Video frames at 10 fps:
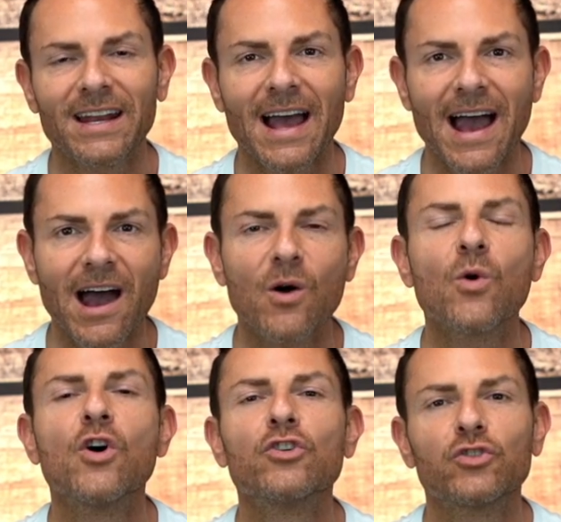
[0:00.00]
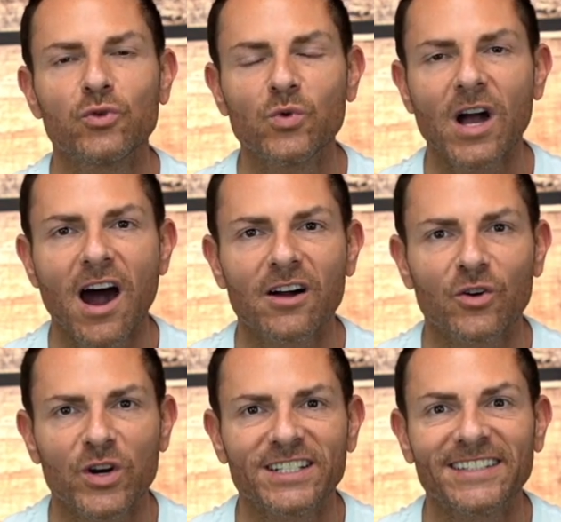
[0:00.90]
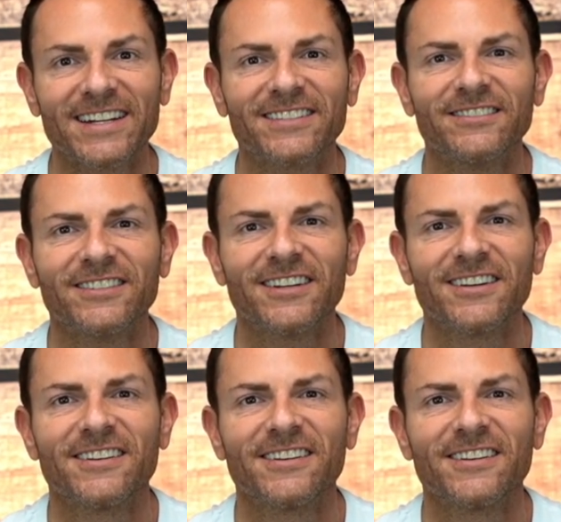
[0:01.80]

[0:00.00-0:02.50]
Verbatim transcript: and how to conquer it. Stay tuned.